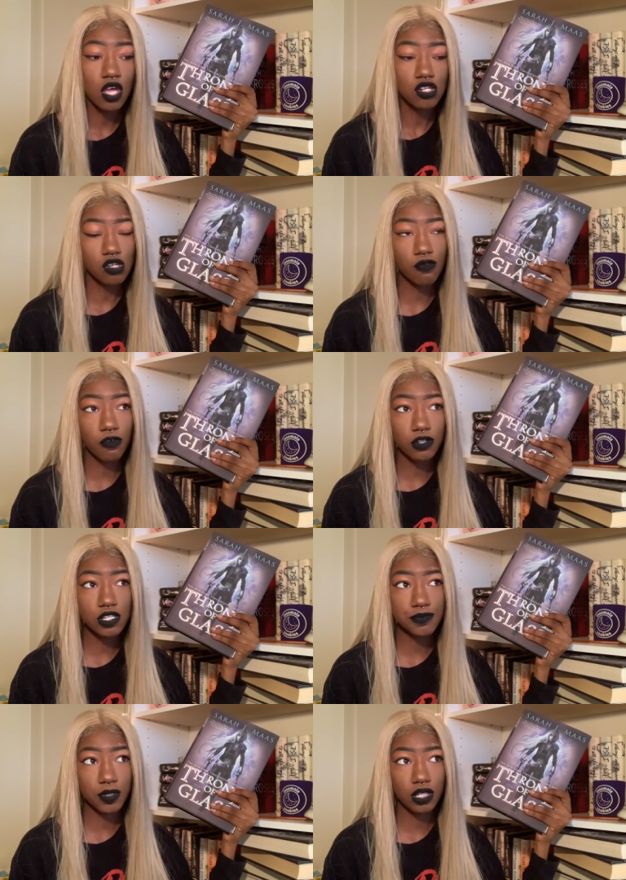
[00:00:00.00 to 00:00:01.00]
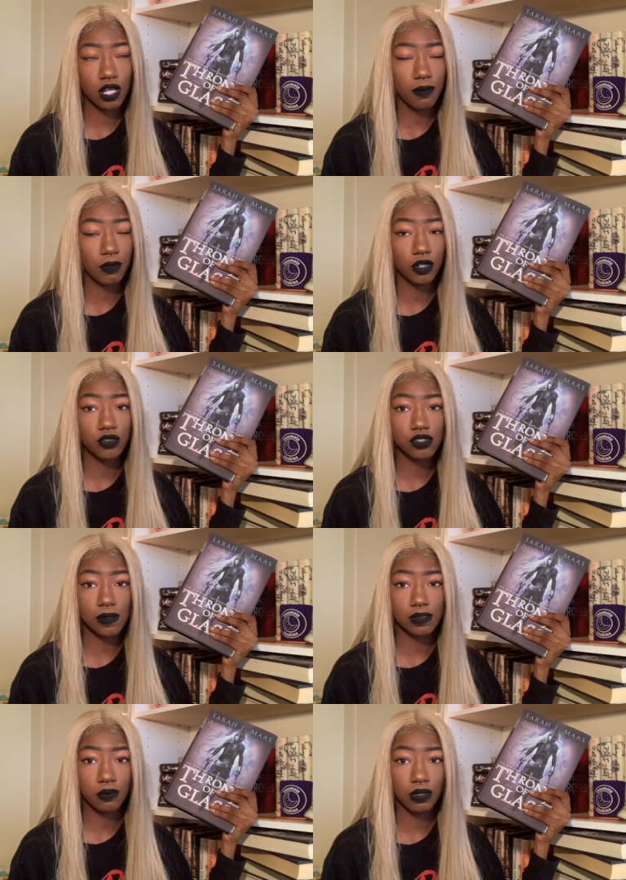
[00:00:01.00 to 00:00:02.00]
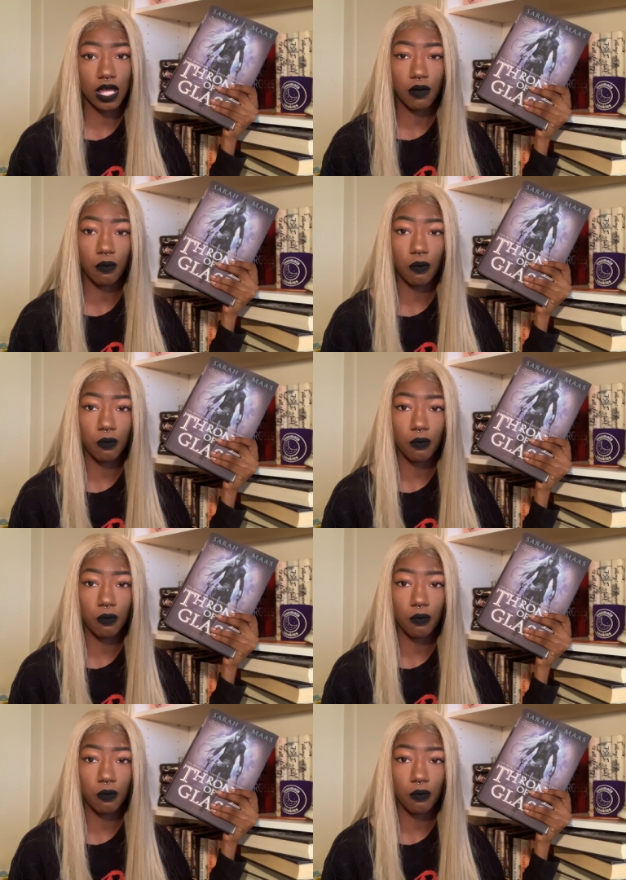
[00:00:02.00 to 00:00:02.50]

So for this book club, I'm gonna do something where like